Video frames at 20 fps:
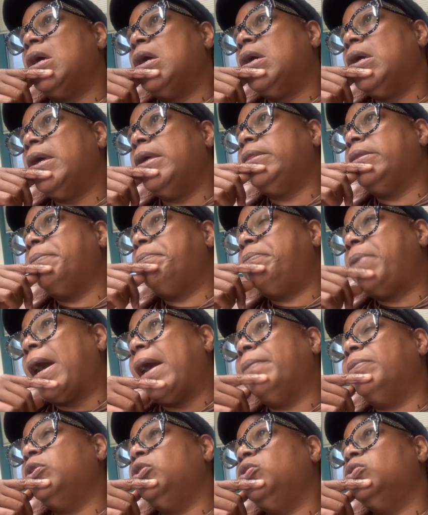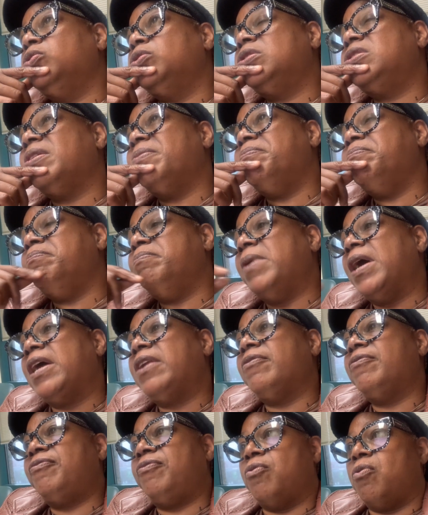And the Bible uses the
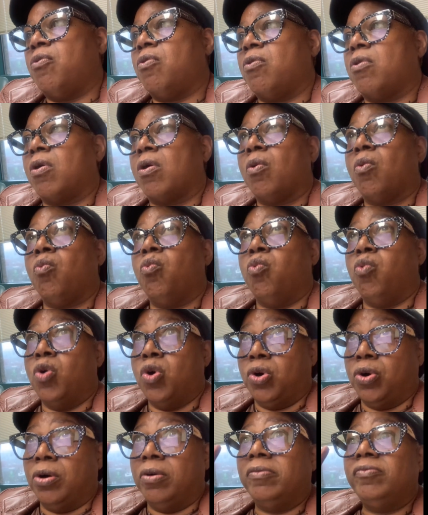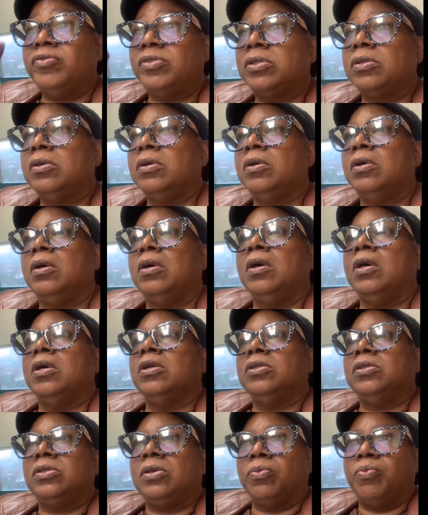metaphor wolves
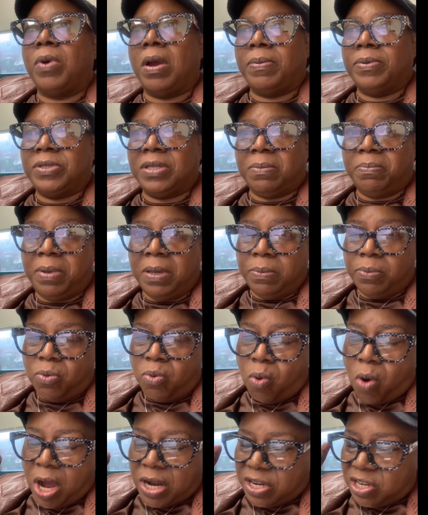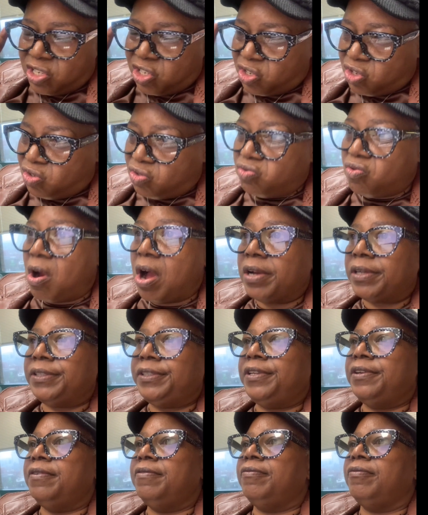to represent people who are
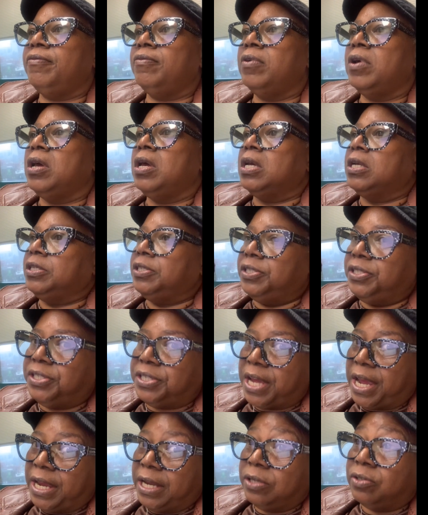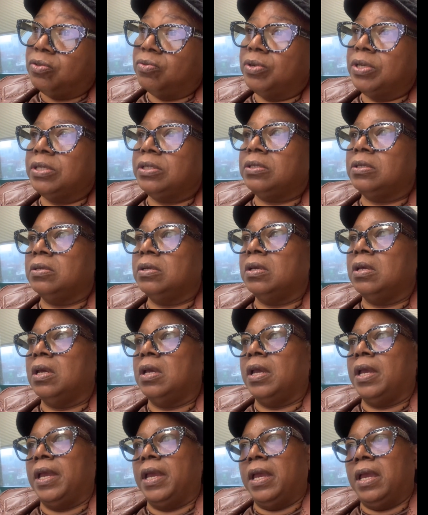destructive, dangerous,
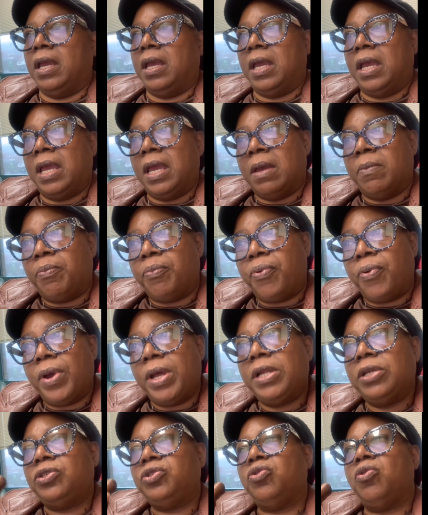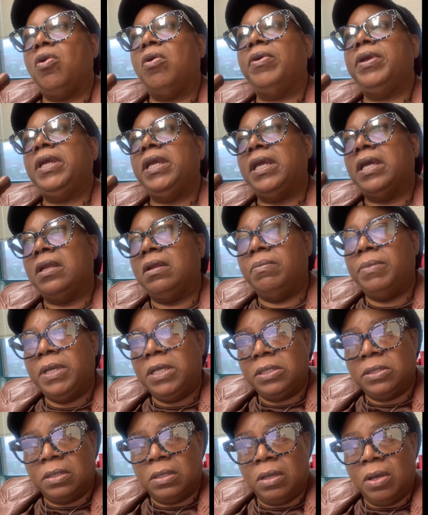and predatory enemies
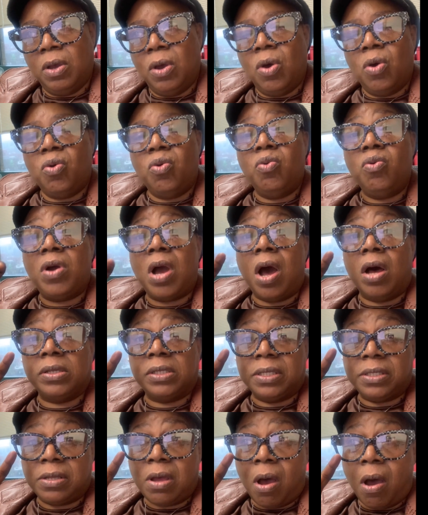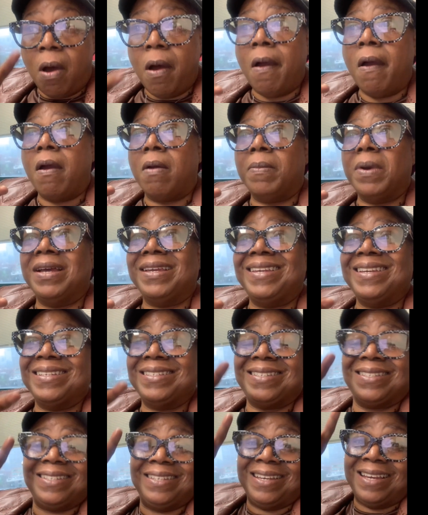who causes harm
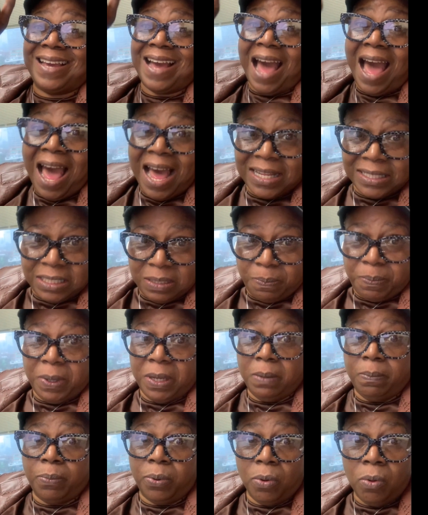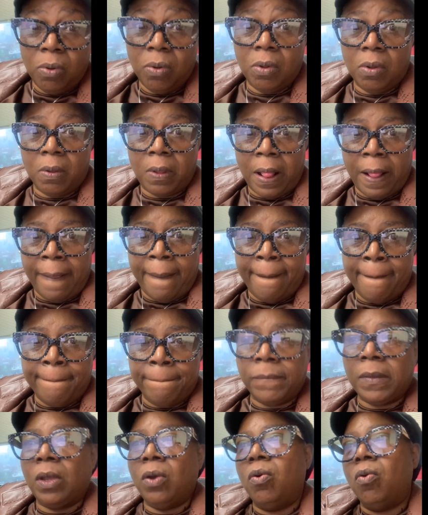against God's people
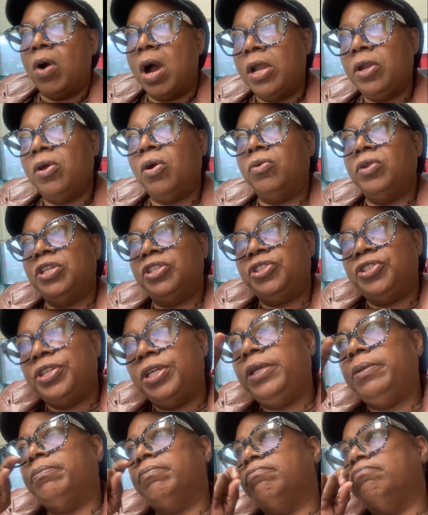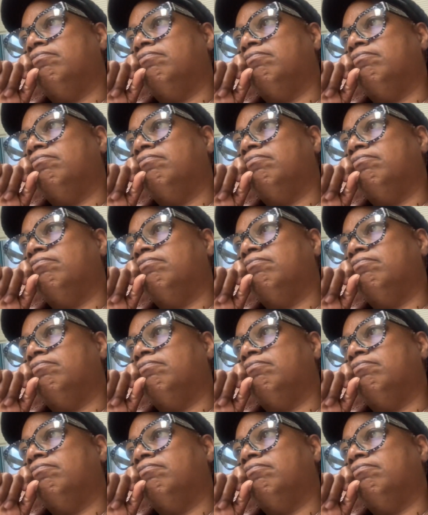who are known as sheep.